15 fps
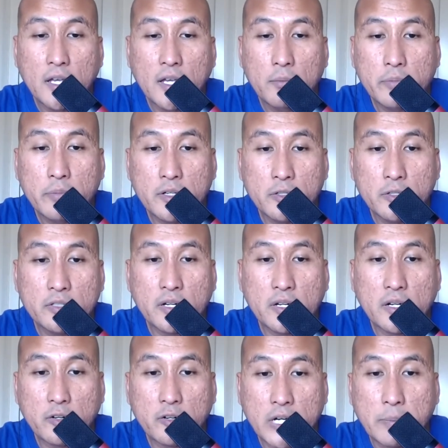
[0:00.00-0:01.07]
producer
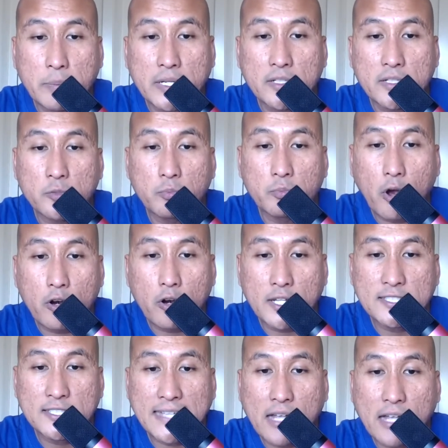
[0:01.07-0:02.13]
agreement to
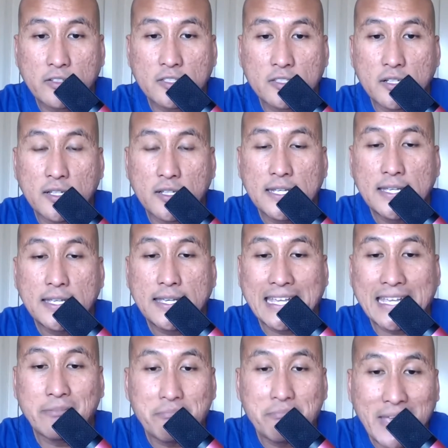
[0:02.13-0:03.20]
Moritz Counsel
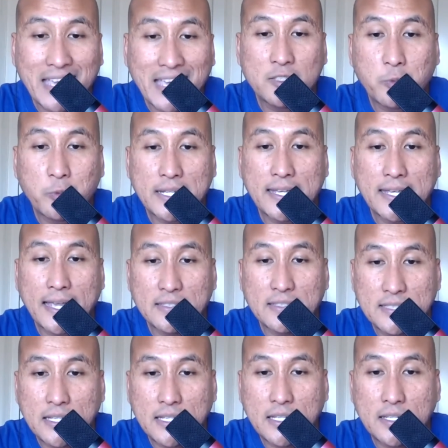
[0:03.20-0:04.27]
in May
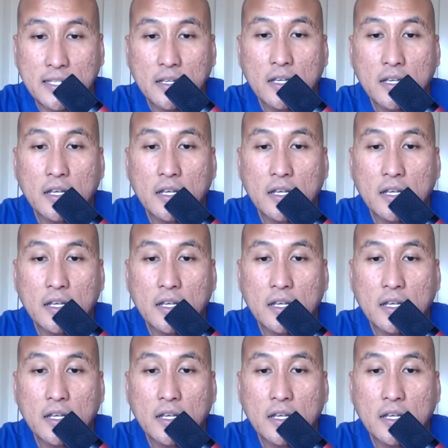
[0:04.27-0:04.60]
2018,